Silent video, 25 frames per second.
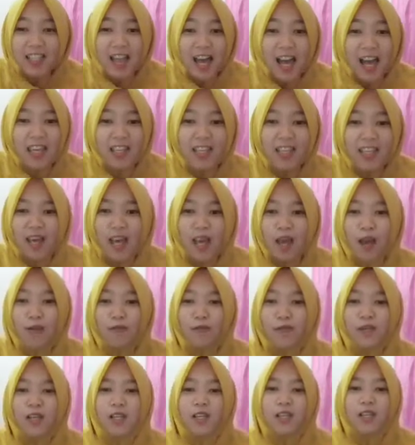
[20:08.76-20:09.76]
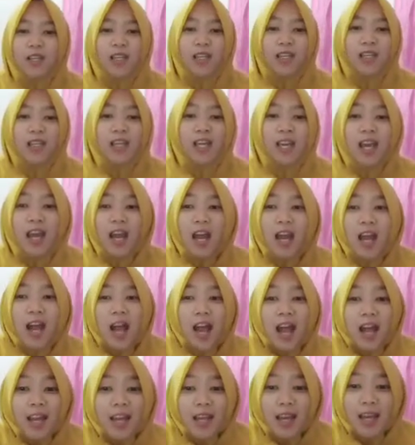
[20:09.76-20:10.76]
like everything
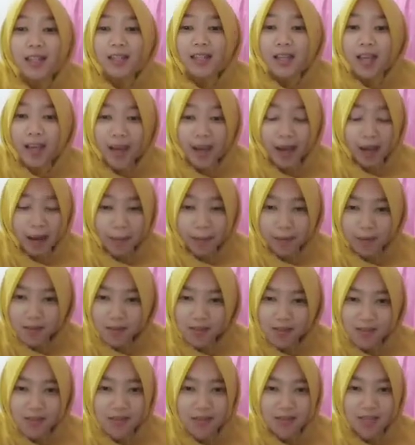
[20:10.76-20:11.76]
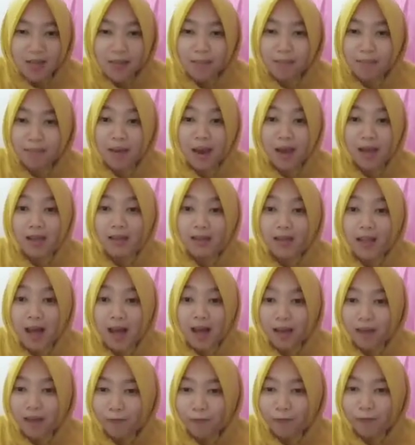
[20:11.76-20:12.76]
that happens in my
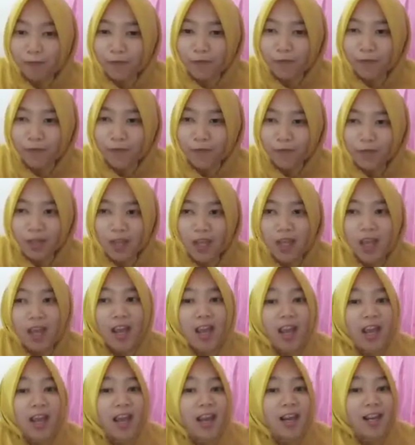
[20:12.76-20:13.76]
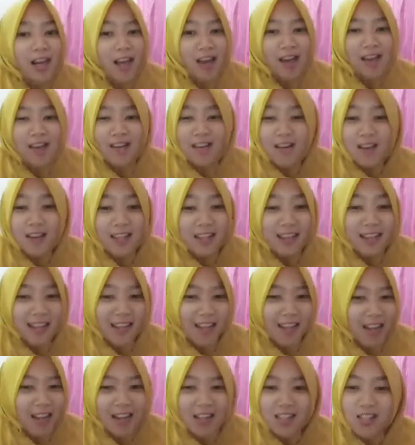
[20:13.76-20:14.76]
life and I
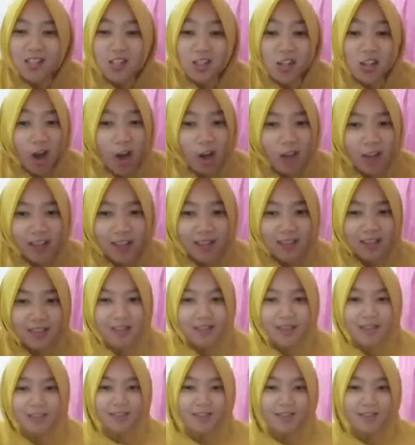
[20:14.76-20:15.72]
really enjoy it.